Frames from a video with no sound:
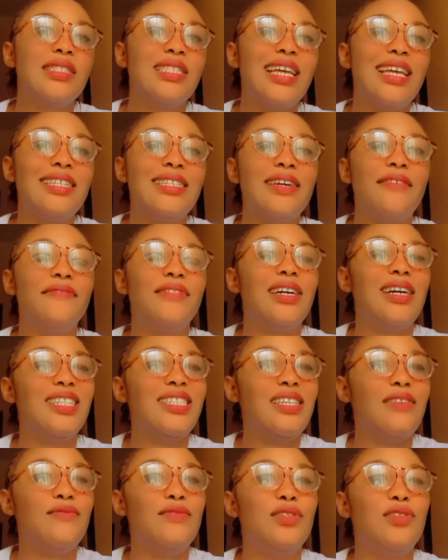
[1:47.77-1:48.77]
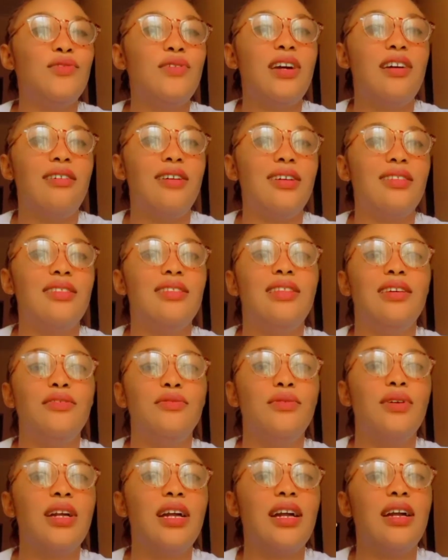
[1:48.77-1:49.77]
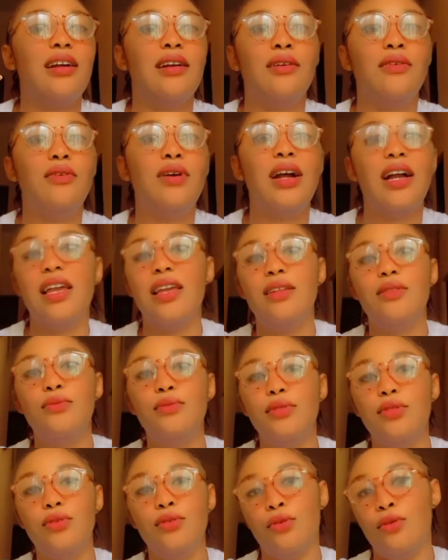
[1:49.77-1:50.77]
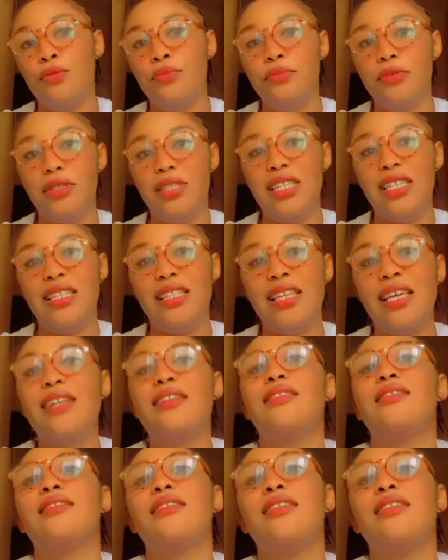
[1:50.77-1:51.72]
That is after 72 hours, then you can go ahead with your unprotected.